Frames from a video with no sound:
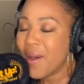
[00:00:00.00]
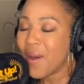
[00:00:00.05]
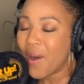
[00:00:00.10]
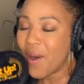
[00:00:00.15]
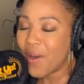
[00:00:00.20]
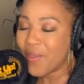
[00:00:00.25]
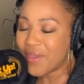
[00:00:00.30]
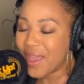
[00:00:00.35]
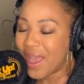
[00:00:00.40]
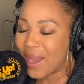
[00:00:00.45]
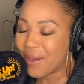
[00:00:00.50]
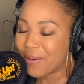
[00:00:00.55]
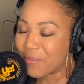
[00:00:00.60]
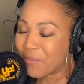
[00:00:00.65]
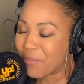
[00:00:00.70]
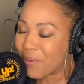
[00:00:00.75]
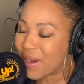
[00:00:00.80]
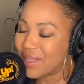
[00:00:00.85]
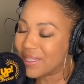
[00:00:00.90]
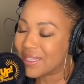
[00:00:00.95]
all the honor and
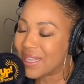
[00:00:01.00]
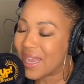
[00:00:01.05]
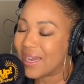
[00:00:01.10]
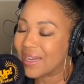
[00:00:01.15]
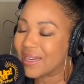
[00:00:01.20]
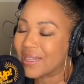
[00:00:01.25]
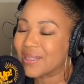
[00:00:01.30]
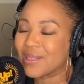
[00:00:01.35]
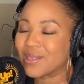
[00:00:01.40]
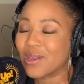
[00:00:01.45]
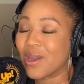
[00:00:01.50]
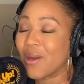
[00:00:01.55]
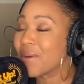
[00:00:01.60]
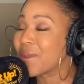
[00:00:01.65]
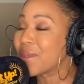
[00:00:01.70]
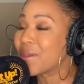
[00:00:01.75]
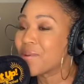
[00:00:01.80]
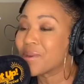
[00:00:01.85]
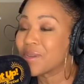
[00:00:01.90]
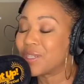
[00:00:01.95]
praise, God, because it's
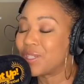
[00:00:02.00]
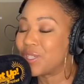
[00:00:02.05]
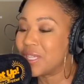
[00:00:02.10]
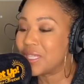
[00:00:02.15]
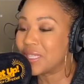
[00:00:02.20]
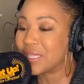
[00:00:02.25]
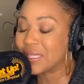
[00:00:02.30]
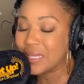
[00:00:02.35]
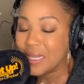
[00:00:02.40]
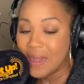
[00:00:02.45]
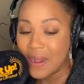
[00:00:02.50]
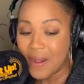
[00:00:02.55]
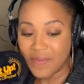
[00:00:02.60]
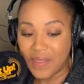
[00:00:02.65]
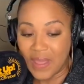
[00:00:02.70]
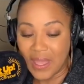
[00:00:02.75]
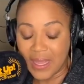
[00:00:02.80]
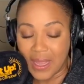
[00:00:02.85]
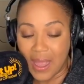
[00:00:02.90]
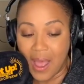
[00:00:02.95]
already yours, Jesus.
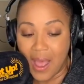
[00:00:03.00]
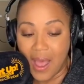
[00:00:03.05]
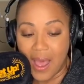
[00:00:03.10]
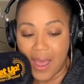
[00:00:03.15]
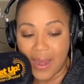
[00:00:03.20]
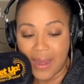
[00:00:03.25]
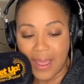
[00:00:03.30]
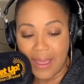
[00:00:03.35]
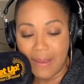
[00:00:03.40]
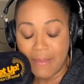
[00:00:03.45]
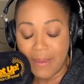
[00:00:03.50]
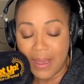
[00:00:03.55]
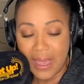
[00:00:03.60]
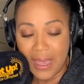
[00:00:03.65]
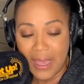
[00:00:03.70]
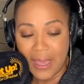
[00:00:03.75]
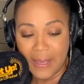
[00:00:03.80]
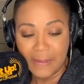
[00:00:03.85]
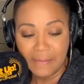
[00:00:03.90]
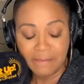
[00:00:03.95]
Thank God.
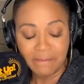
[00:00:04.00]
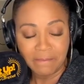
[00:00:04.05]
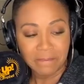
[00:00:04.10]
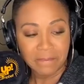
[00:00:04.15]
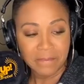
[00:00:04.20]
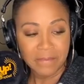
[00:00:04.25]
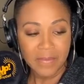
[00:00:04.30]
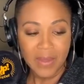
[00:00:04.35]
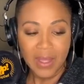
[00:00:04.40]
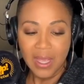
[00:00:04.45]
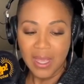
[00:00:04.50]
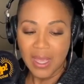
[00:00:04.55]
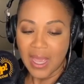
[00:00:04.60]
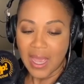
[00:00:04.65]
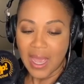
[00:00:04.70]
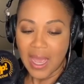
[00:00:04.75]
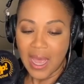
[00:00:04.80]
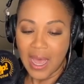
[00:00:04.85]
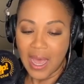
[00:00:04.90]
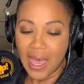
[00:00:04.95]
Amen.
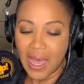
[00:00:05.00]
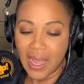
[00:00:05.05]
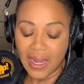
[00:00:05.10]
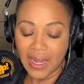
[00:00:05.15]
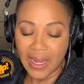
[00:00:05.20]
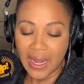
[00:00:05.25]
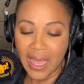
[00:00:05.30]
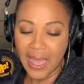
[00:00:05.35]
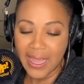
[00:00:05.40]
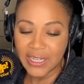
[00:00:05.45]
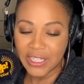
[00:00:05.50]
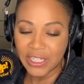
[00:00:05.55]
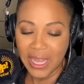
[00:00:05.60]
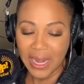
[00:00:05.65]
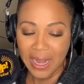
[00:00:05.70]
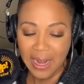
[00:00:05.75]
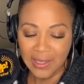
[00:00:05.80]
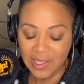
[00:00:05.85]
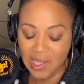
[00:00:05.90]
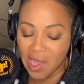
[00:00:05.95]
All right.
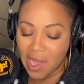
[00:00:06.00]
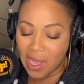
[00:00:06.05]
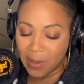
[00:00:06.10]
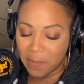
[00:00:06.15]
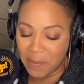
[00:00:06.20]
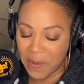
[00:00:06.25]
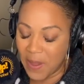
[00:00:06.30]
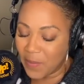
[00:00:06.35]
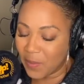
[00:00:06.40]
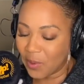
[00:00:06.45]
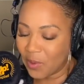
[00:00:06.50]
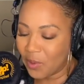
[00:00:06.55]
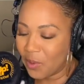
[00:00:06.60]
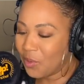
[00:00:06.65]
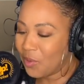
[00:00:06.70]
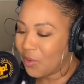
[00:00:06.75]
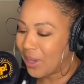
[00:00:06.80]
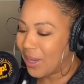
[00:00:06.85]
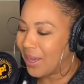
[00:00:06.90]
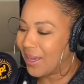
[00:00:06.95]
Shout out to all the people
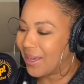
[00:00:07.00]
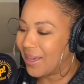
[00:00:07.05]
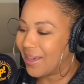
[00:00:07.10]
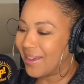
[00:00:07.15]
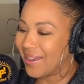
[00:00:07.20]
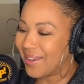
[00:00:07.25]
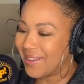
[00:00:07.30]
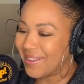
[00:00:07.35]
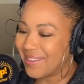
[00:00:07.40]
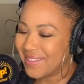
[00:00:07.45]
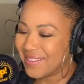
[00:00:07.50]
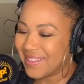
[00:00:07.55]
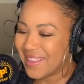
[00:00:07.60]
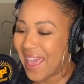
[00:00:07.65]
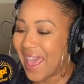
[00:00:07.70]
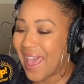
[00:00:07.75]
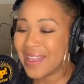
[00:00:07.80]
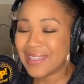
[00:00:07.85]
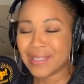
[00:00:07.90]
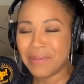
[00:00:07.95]
who
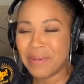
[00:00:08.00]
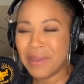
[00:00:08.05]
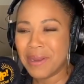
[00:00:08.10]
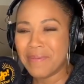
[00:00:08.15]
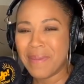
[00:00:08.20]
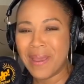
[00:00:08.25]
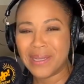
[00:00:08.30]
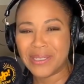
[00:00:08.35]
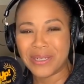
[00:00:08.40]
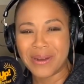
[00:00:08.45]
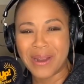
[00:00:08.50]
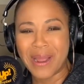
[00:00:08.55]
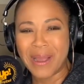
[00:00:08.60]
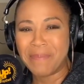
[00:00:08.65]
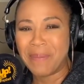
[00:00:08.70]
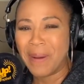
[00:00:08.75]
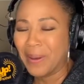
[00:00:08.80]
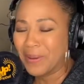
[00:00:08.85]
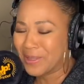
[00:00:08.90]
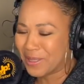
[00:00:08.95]
asked me to make sure I
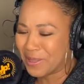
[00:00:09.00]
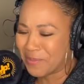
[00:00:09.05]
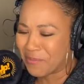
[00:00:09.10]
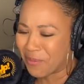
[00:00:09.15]
post the